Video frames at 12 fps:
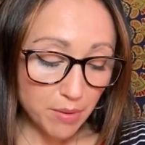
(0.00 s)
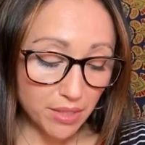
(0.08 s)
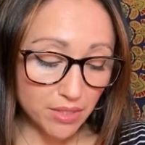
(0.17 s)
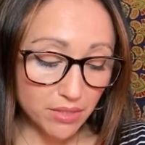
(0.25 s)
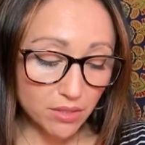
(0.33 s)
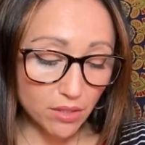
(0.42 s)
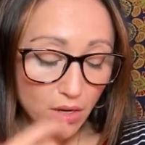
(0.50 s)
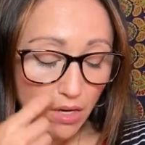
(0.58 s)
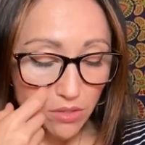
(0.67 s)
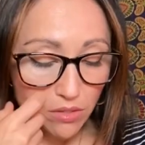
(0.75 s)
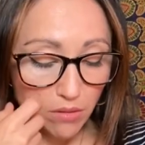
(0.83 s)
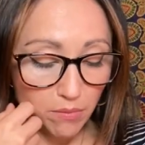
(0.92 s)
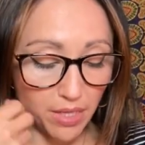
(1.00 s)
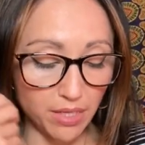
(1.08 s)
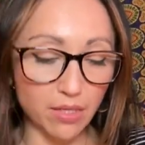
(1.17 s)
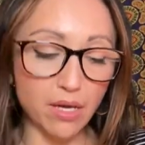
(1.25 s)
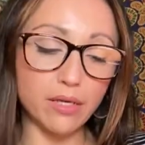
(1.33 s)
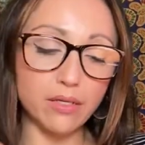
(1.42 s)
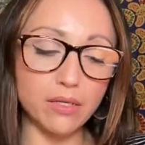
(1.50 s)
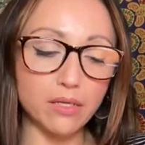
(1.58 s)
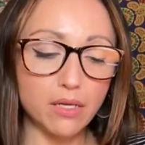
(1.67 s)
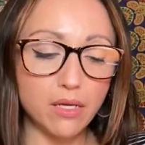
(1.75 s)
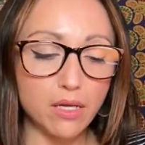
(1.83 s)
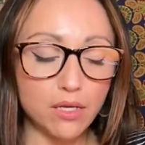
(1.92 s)
This could also mean that,
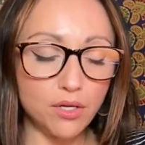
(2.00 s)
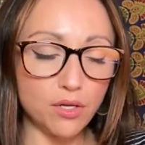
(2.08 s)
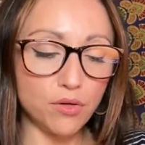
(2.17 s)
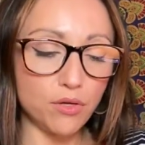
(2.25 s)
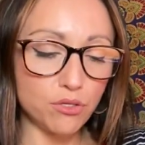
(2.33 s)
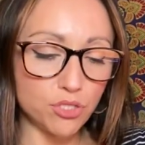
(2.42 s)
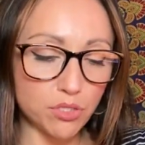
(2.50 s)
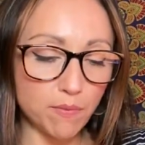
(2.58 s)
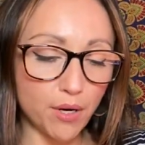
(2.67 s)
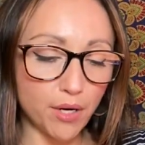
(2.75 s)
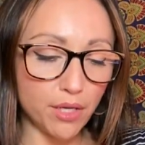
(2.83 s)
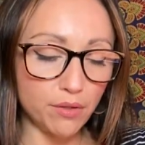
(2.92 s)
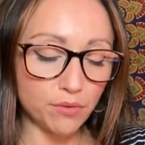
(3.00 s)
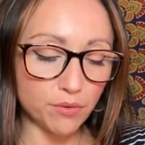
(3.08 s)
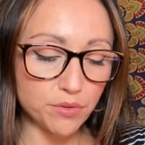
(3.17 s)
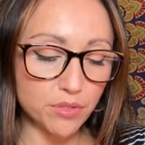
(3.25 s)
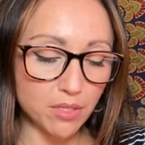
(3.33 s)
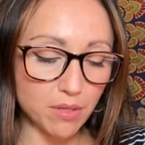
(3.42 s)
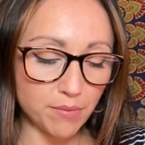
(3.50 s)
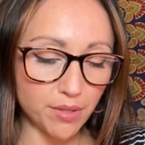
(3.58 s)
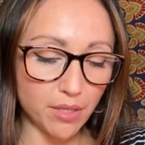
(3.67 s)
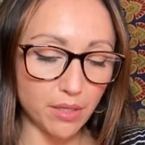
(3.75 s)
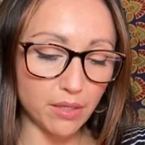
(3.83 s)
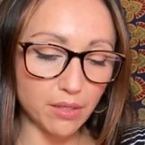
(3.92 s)
you're just working through
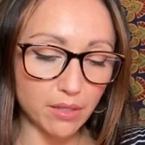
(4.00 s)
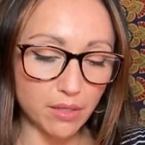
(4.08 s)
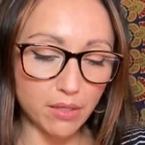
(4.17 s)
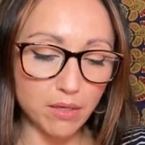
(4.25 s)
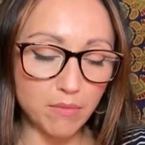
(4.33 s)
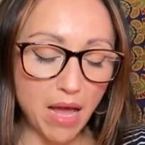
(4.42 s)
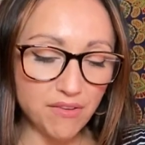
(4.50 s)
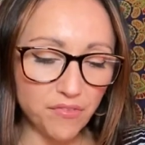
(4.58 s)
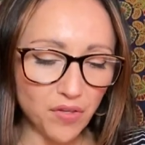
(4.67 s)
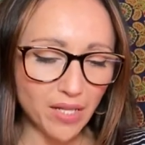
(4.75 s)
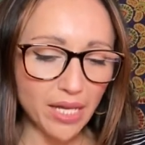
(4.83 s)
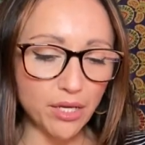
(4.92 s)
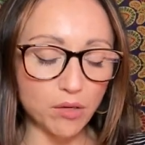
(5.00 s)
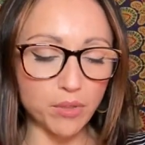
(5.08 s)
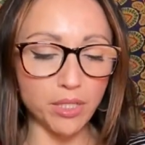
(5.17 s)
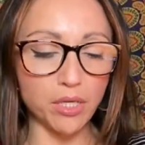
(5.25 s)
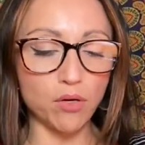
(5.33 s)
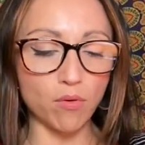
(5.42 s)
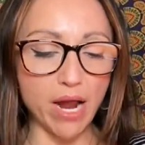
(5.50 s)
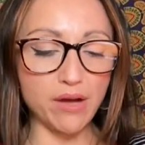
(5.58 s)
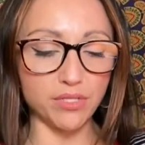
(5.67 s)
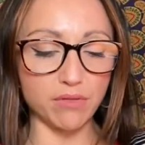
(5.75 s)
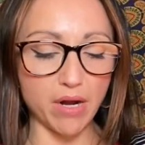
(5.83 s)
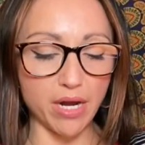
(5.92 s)
something. I feel like you're really
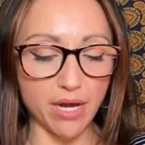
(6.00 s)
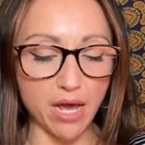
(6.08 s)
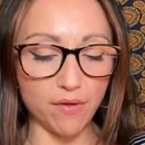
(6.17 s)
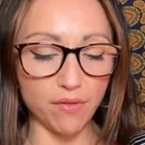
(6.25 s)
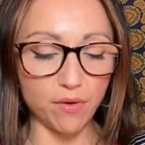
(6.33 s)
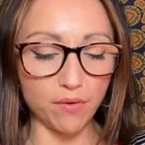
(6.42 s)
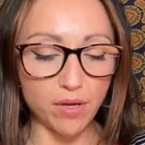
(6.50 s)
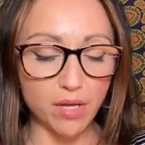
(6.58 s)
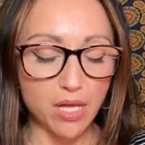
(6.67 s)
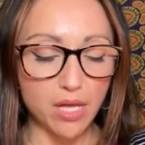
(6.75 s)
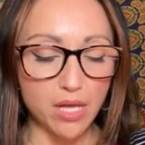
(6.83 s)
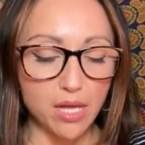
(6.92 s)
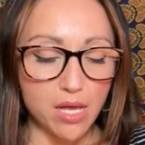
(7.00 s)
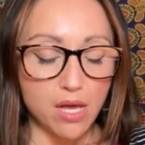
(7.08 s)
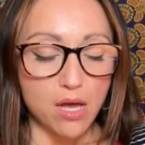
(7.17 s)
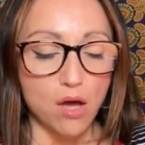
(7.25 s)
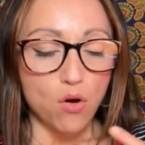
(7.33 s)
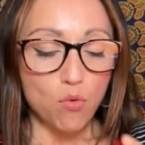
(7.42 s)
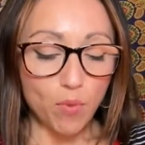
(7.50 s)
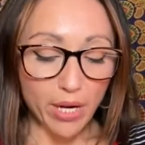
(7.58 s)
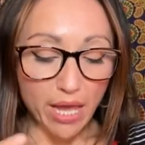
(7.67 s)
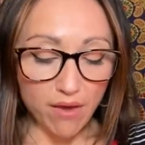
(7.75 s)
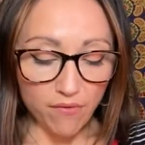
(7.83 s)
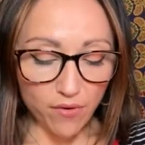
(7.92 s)
grounded right now, though.
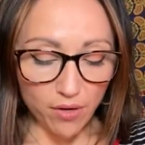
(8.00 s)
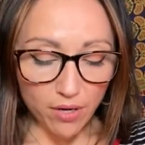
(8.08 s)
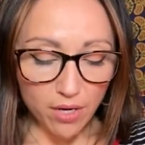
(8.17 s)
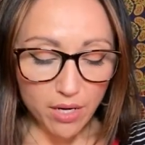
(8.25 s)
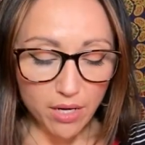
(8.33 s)
Whatever